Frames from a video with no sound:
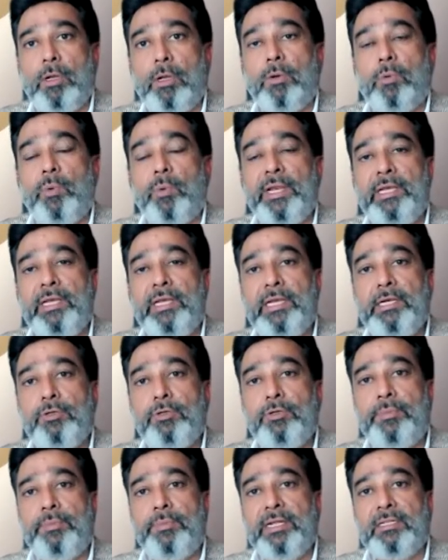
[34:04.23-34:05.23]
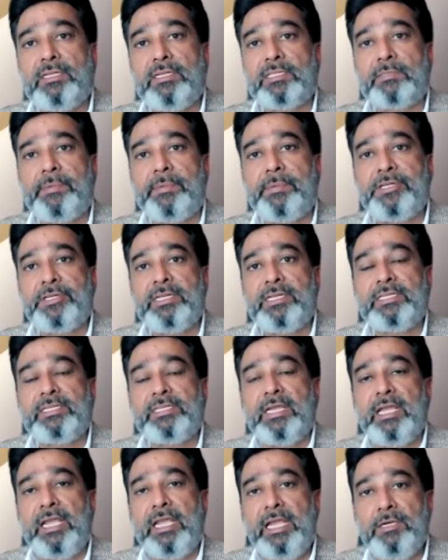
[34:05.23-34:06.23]
We need to bring the specialists
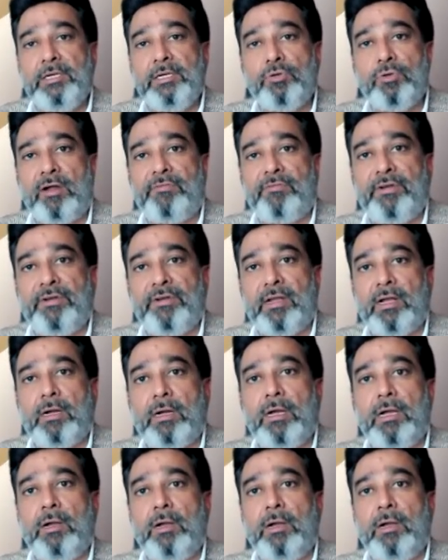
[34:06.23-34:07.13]
into Africa.